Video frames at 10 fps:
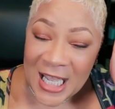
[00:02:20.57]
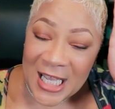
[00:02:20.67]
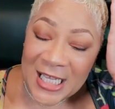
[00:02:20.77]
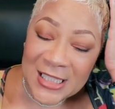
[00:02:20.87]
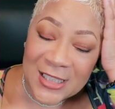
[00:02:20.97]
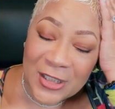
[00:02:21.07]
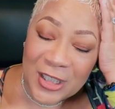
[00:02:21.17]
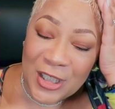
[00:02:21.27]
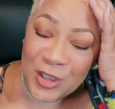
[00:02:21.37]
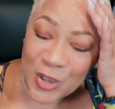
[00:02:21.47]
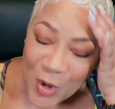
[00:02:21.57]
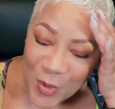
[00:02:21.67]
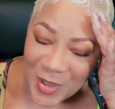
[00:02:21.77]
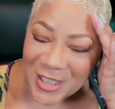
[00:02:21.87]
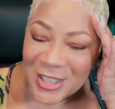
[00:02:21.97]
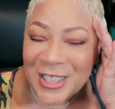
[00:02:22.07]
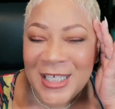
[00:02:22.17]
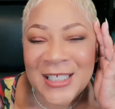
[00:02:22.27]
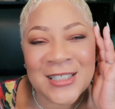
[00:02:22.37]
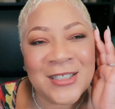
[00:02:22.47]
It's looking nourished.
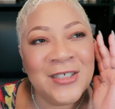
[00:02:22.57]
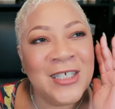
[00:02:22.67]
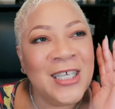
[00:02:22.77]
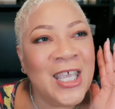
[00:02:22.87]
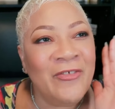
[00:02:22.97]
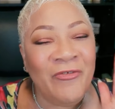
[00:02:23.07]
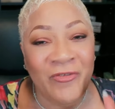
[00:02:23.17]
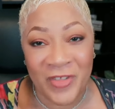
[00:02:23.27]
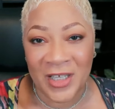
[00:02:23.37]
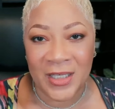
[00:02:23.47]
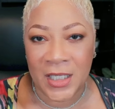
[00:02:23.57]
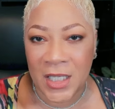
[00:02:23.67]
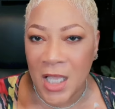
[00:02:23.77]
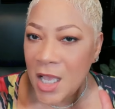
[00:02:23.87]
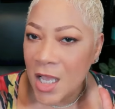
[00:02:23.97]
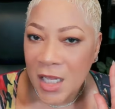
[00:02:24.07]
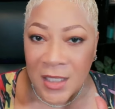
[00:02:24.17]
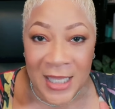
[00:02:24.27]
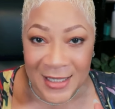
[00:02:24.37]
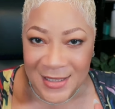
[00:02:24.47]
It's looking and feeling
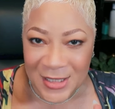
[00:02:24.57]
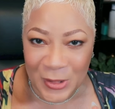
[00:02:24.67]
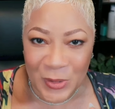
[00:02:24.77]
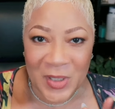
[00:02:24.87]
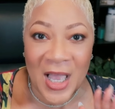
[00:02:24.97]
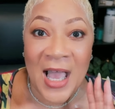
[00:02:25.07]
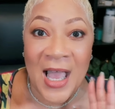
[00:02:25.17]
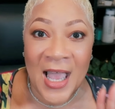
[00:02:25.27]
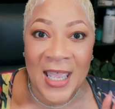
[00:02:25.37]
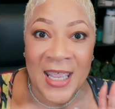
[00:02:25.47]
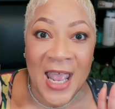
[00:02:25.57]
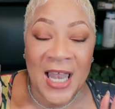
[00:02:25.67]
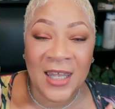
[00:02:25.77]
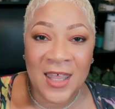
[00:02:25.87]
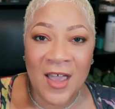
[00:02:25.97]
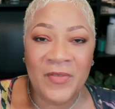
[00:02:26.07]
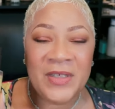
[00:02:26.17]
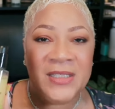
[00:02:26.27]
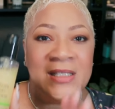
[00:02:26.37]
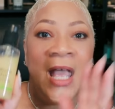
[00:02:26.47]
like silk. I love
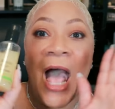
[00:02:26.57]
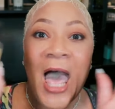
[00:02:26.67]
this.